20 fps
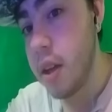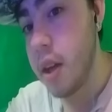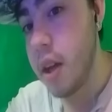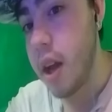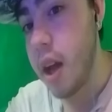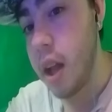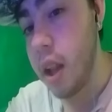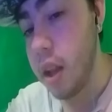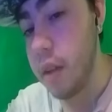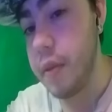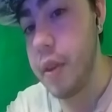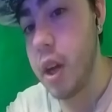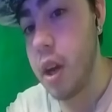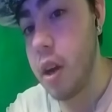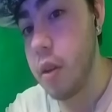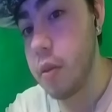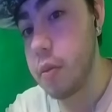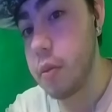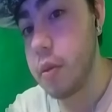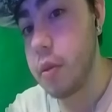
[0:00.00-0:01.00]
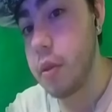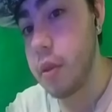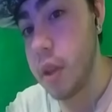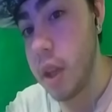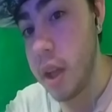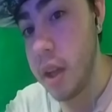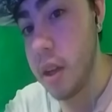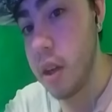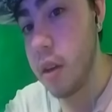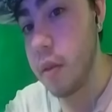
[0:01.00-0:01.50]
I love y'all.
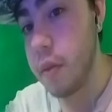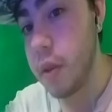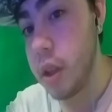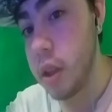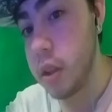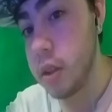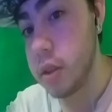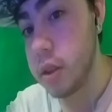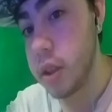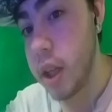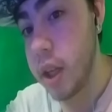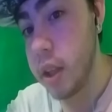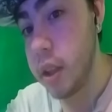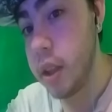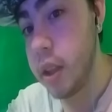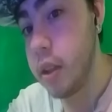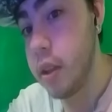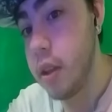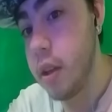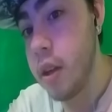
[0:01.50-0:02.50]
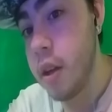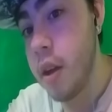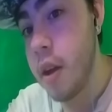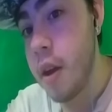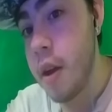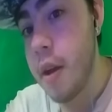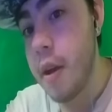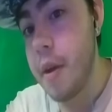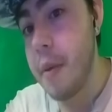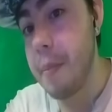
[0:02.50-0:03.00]
Thank y'all for entertaining.
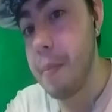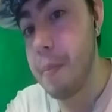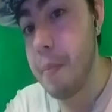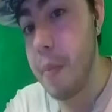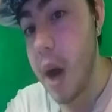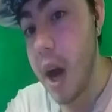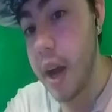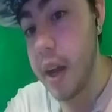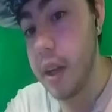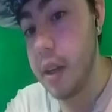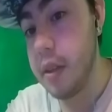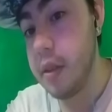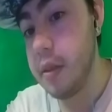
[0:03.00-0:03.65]
Bye.